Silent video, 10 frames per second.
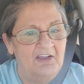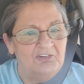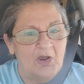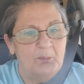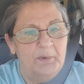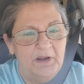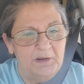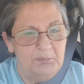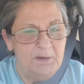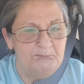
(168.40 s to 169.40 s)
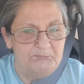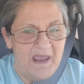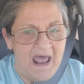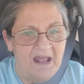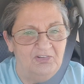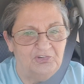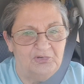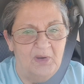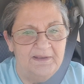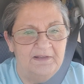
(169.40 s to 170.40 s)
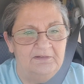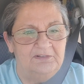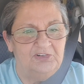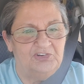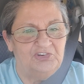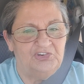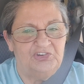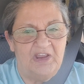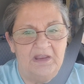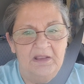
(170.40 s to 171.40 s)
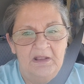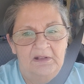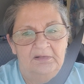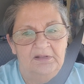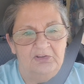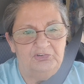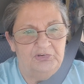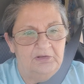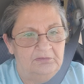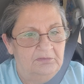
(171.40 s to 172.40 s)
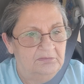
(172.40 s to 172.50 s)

was hoping it'd be bad so I could say, listen,